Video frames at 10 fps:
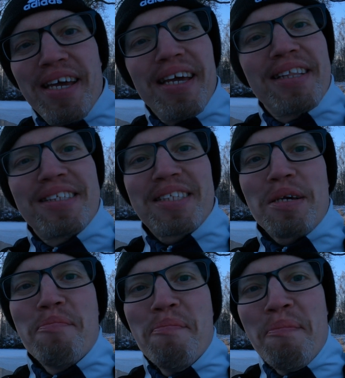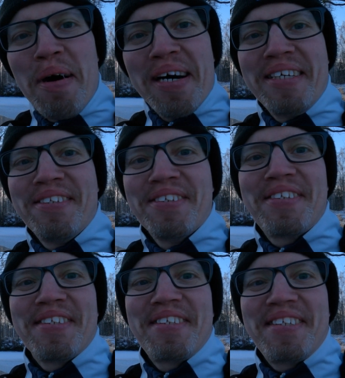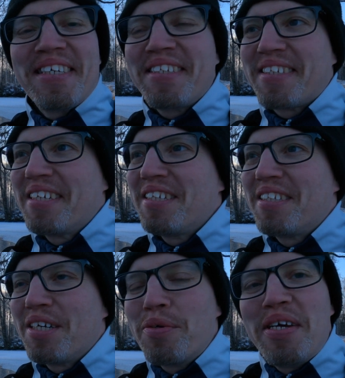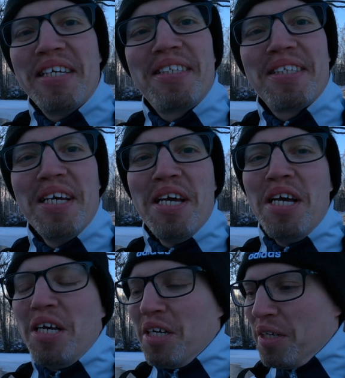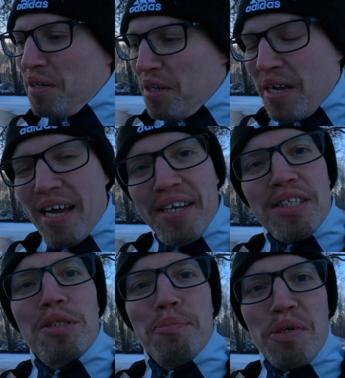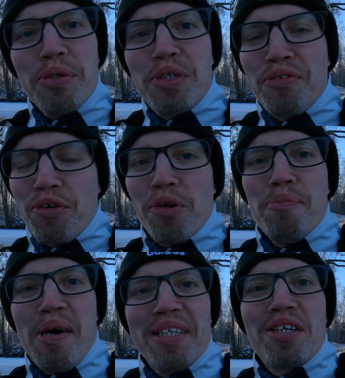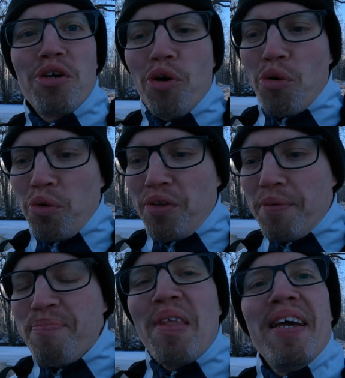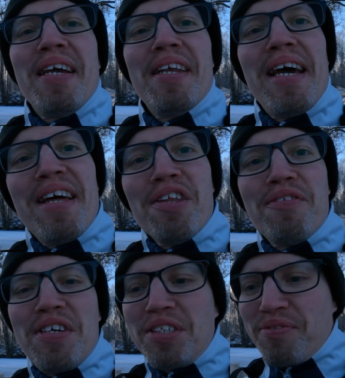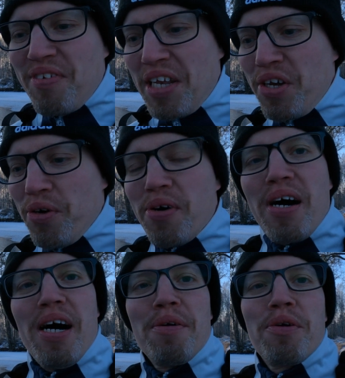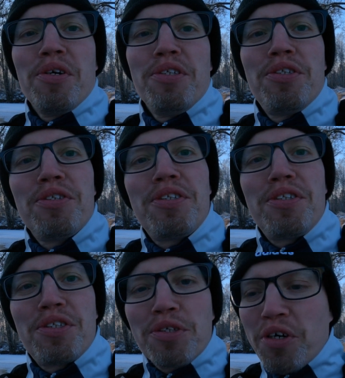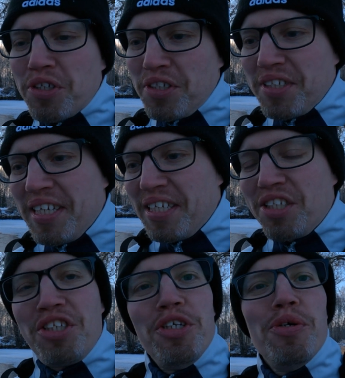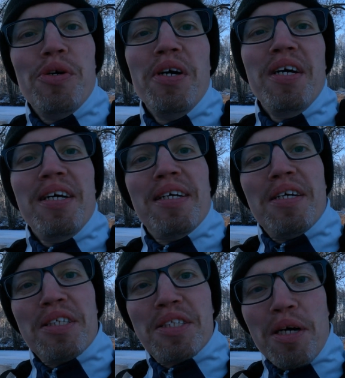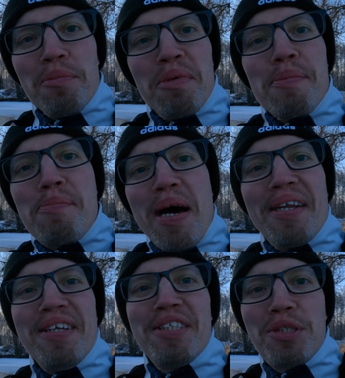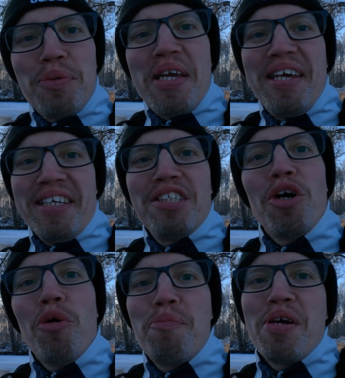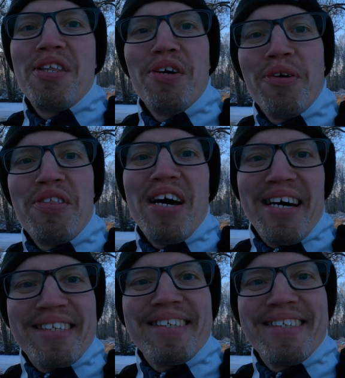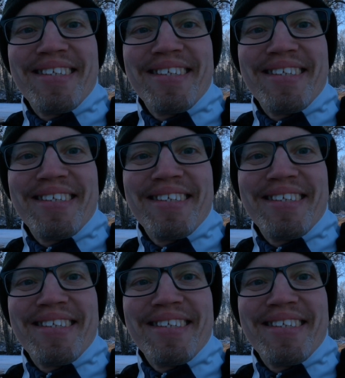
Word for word: it's minus 16 degrees and it's beautiful but cold. In the end of this video I'm going to start teach you some paddle Swedish. Hope you enjoy that.